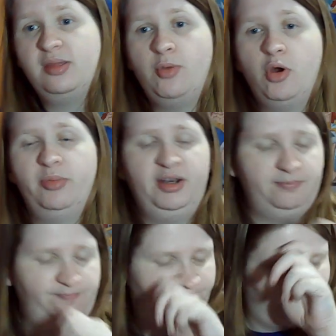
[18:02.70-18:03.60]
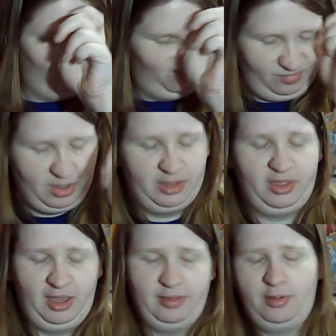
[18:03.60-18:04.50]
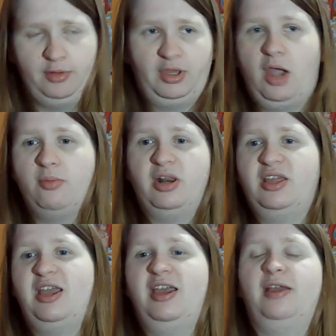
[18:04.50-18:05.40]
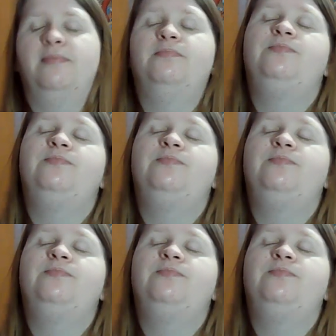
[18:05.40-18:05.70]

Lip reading: at the moment because they, you know, they got rid of the king.